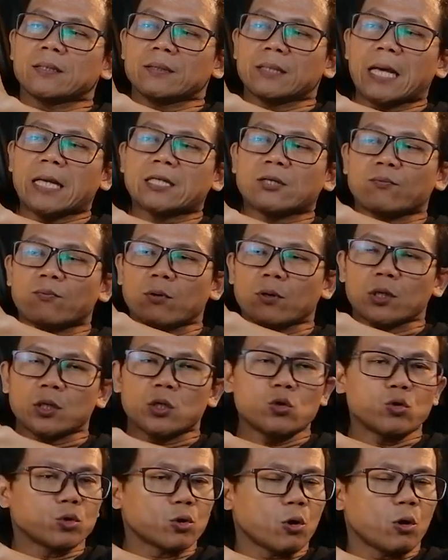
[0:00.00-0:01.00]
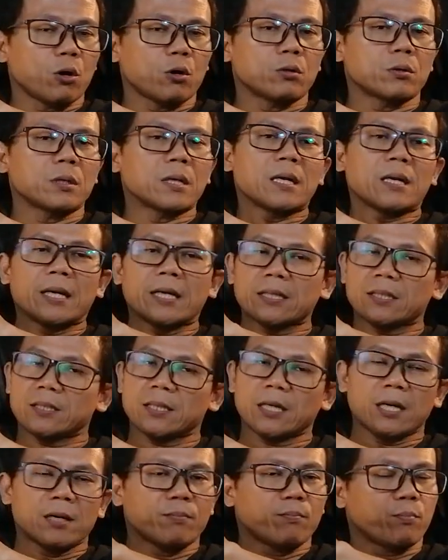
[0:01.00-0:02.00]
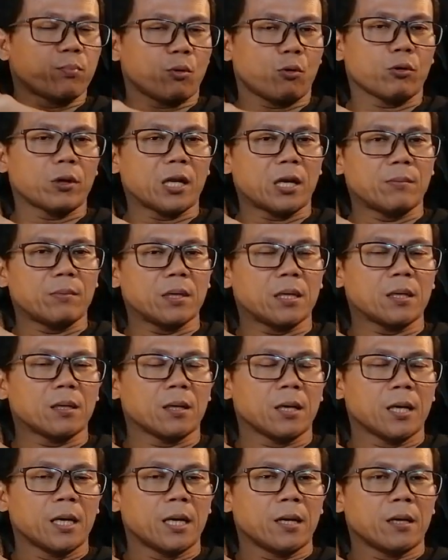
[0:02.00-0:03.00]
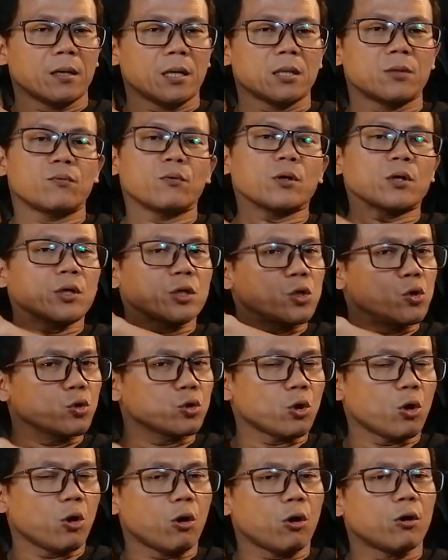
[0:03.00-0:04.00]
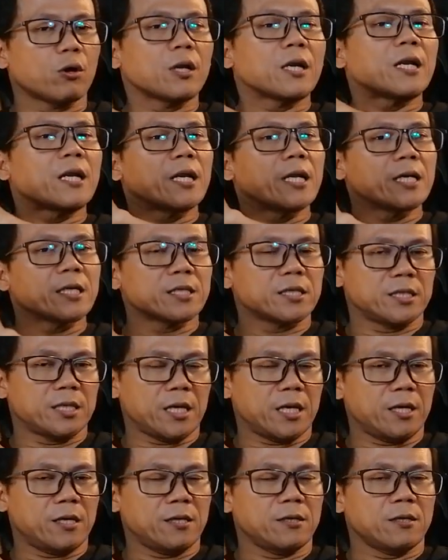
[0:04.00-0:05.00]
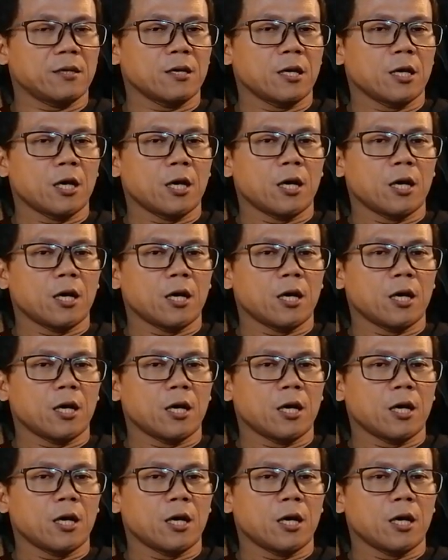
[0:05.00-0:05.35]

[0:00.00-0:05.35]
that's focused on, let's say, programming. That focus on, let's say,